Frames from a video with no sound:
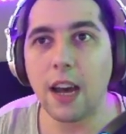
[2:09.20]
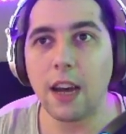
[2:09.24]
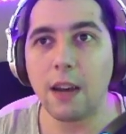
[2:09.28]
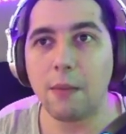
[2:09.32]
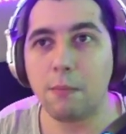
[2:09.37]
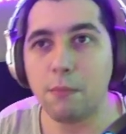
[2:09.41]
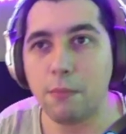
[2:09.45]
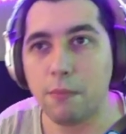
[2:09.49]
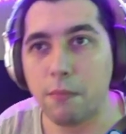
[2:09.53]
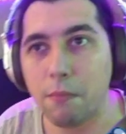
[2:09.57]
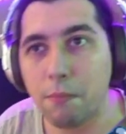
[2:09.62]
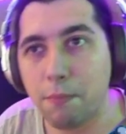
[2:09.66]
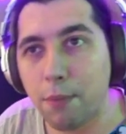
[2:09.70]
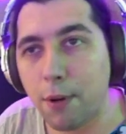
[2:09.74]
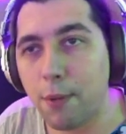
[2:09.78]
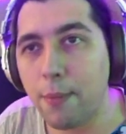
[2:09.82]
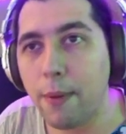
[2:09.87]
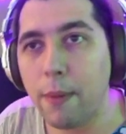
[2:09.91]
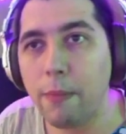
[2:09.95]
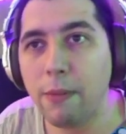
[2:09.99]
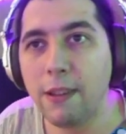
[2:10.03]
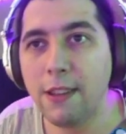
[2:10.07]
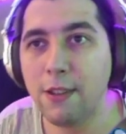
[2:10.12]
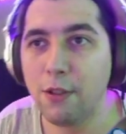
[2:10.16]
are
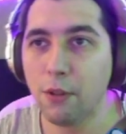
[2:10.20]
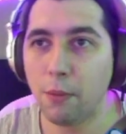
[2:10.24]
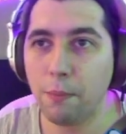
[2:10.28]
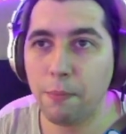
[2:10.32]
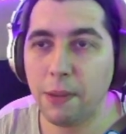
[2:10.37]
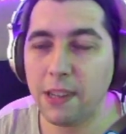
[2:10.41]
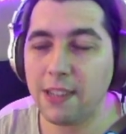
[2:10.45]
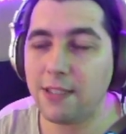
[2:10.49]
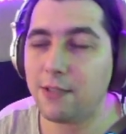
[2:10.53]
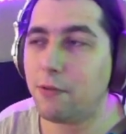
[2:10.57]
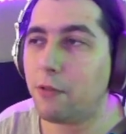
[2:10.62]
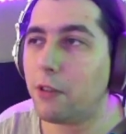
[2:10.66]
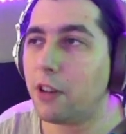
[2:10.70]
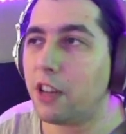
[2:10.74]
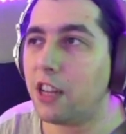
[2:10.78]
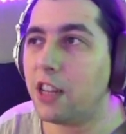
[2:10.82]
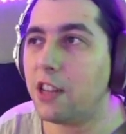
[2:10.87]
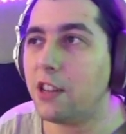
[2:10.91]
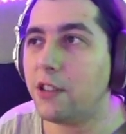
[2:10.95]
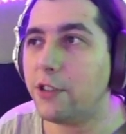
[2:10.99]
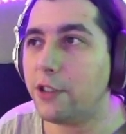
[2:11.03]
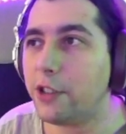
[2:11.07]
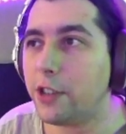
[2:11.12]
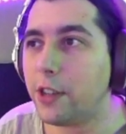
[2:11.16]
probably the best
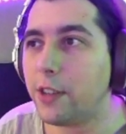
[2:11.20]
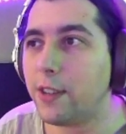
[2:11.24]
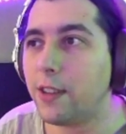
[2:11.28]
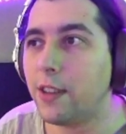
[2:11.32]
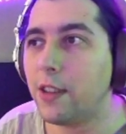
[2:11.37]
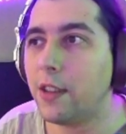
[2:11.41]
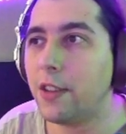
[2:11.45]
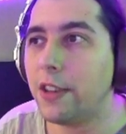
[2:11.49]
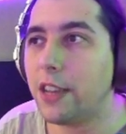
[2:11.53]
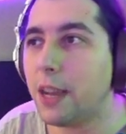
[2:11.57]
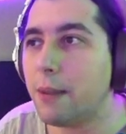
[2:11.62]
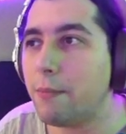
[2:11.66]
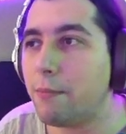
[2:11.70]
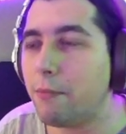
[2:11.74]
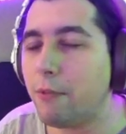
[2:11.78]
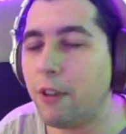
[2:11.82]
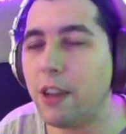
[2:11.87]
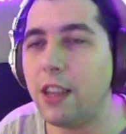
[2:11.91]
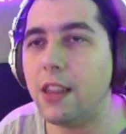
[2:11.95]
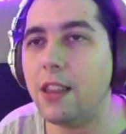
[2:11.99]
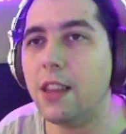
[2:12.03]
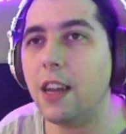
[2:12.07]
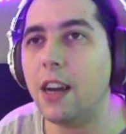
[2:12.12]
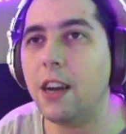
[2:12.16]
rocket launchers in the game
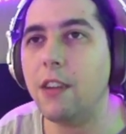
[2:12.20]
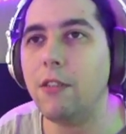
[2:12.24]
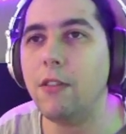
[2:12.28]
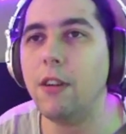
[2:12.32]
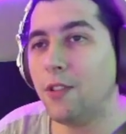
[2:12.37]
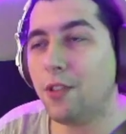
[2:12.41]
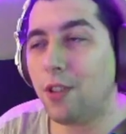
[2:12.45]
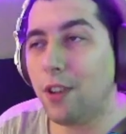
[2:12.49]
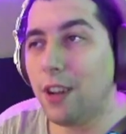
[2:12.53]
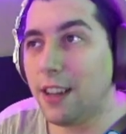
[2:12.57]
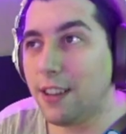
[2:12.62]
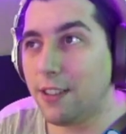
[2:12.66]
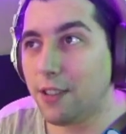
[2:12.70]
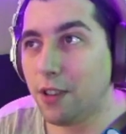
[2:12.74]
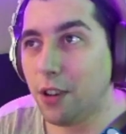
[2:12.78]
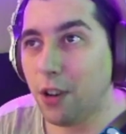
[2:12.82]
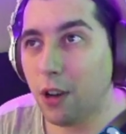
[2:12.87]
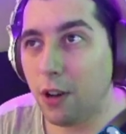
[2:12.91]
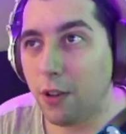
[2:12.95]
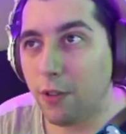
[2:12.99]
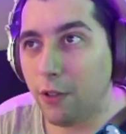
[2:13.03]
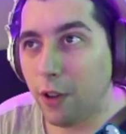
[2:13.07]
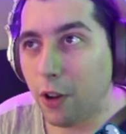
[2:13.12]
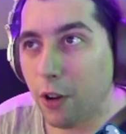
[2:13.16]
right now. So let's
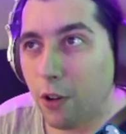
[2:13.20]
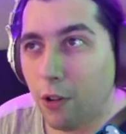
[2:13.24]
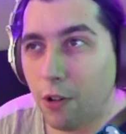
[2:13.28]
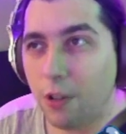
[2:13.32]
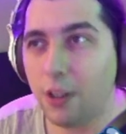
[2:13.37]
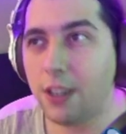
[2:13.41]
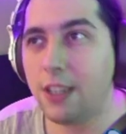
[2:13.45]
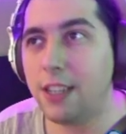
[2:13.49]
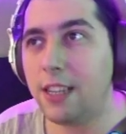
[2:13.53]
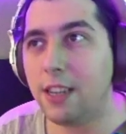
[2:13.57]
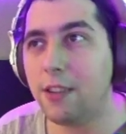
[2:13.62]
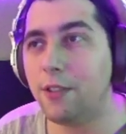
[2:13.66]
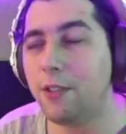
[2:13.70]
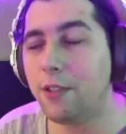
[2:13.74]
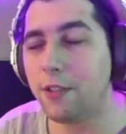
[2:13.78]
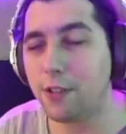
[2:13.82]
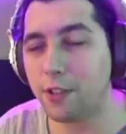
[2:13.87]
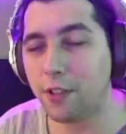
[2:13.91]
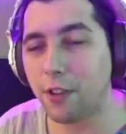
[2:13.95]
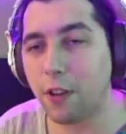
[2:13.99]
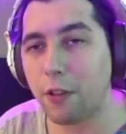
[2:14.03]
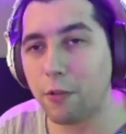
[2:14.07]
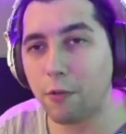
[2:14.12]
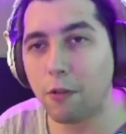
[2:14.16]
go over all the
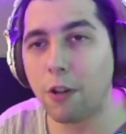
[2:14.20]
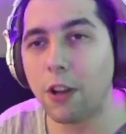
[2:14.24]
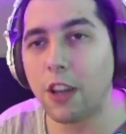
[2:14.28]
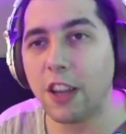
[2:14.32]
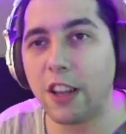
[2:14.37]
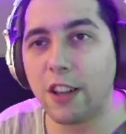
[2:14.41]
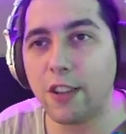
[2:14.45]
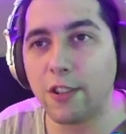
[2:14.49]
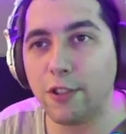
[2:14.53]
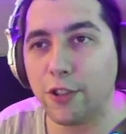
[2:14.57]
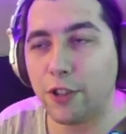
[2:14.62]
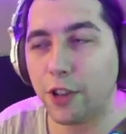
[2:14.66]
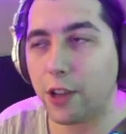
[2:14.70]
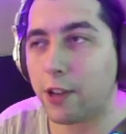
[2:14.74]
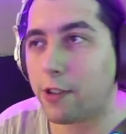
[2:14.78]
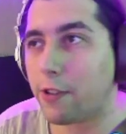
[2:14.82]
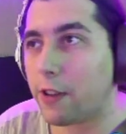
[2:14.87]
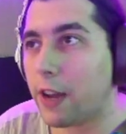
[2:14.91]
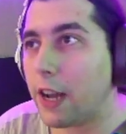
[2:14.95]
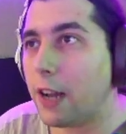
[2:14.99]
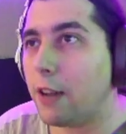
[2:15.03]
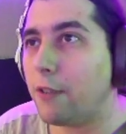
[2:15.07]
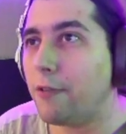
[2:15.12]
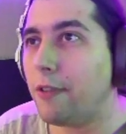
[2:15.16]
other rocket
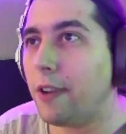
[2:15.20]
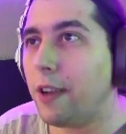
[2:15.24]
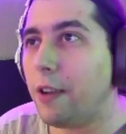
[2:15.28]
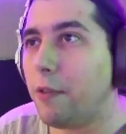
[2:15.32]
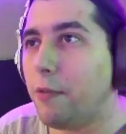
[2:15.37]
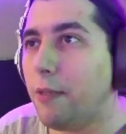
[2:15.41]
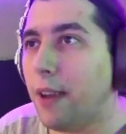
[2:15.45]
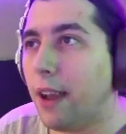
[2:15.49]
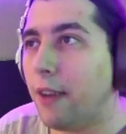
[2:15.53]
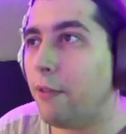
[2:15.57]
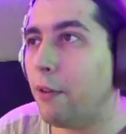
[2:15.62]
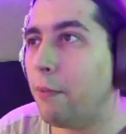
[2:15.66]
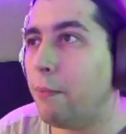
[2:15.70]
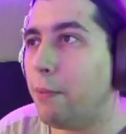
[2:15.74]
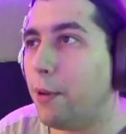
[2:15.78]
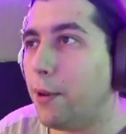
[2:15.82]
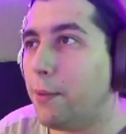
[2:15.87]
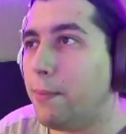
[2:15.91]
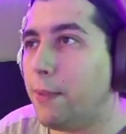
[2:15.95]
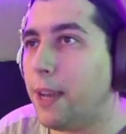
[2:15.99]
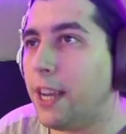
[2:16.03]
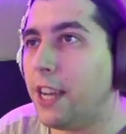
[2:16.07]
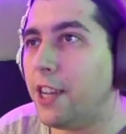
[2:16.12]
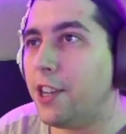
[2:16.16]
launchers real quick. We have a
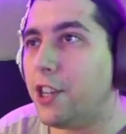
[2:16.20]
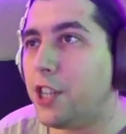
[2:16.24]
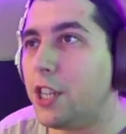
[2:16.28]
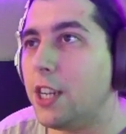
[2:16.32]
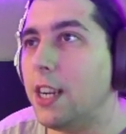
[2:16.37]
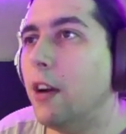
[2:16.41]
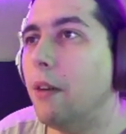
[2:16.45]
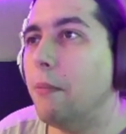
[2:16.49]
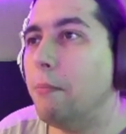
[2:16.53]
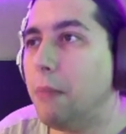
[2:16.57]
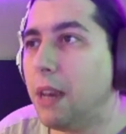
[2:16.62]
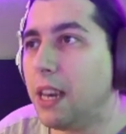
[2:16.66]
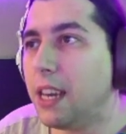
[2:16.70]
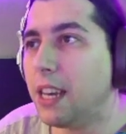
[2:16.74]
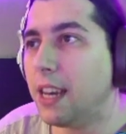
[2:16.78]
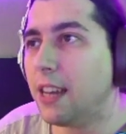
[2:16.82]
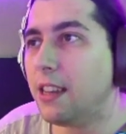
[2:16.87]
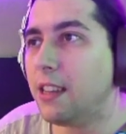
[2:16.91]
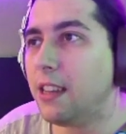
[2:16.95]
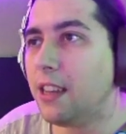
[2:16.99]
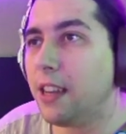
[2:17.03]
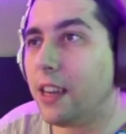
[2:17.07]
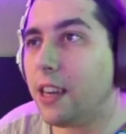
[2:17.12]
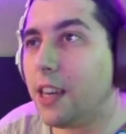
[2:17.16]
plumage, a
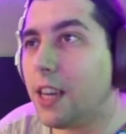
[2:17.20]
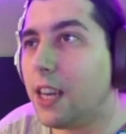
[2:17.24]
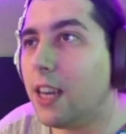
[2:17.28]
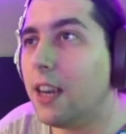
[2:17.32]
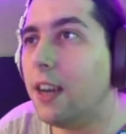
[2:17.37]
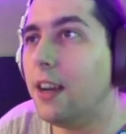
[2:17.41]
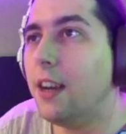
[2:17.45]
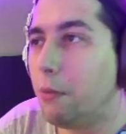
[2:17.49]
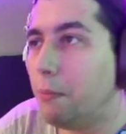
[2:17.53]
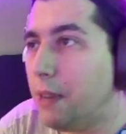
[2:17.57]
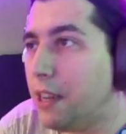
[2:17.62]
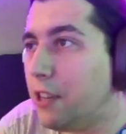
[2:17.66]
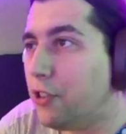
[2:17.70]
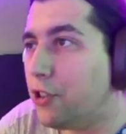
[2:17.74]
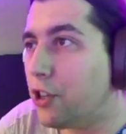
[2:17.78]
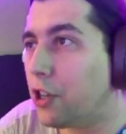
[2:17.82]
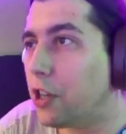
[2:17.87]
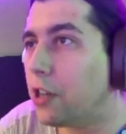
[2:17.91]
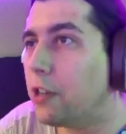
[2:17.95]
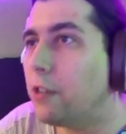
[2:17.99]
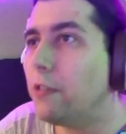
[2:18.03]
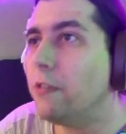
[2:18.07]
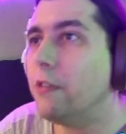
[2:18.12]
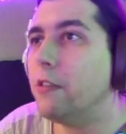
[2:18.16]
mechanic, a
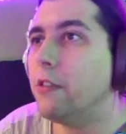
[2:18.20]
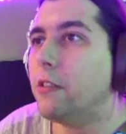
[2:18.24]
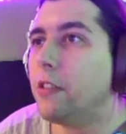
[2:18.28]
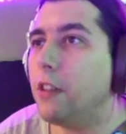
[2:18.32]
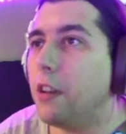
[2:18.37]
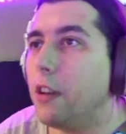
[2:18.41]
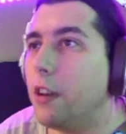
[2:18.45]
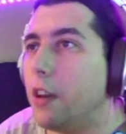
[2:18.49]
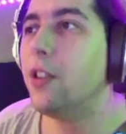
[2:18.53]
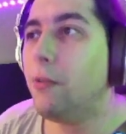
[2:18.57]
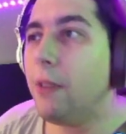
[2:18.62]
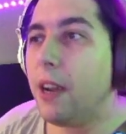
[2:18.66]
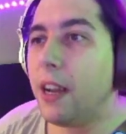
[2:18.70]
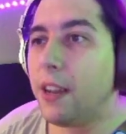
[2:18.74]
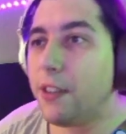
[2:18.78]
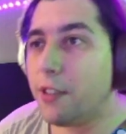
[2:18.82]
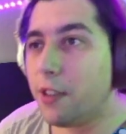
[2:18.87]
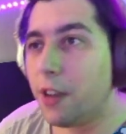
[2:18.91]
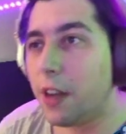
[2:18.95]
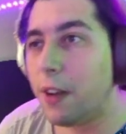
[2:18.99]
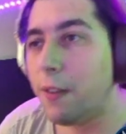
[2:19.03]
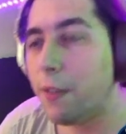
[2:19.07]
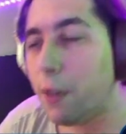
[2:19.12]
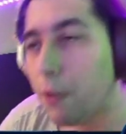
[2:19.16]
major Kong. So we
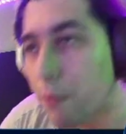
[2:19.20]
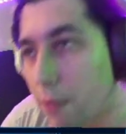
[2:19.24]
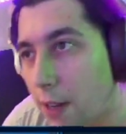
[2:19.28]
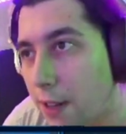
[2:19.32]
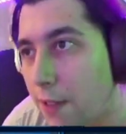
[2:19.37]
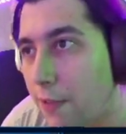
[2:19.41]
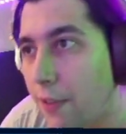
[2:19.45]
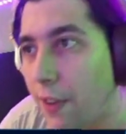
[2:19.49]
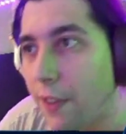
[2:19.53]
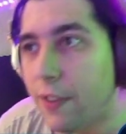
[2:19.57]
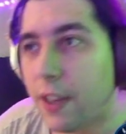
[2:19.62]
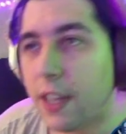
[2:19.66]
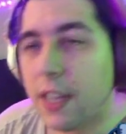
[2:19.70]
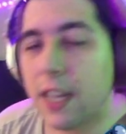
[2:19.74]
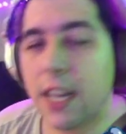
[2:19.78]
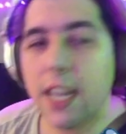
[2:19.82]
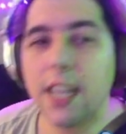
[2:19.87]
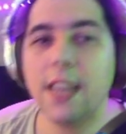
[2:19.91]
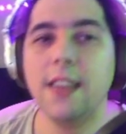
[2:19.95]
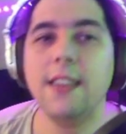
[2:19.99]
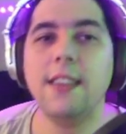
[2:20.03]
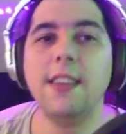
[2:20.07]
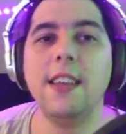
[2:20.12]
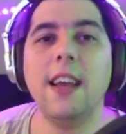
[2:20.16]
also have a 150
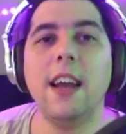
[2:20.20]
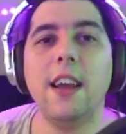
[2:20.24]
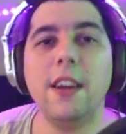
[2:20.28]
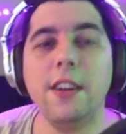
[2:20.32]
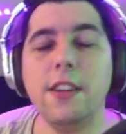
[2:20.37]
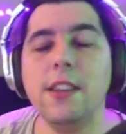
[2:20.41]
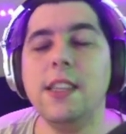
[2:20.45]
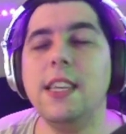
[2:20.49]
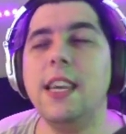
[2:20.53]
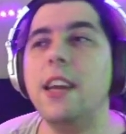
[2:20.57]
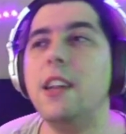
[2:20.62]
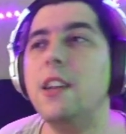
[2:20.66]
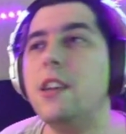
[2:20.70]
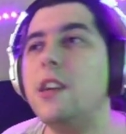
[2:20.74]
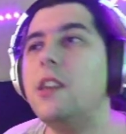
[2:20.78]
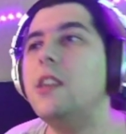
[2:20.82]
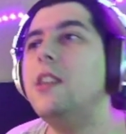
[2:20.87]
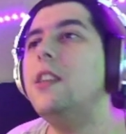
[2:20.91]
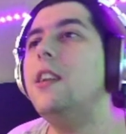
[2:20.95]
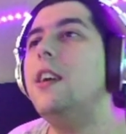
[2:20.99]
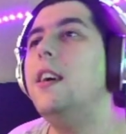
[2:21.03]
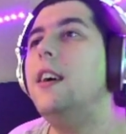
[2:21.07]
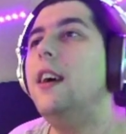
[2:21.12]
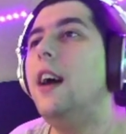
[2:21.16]
90 ion
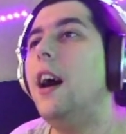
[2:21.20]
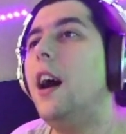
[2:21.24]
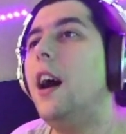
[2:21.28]
cannon.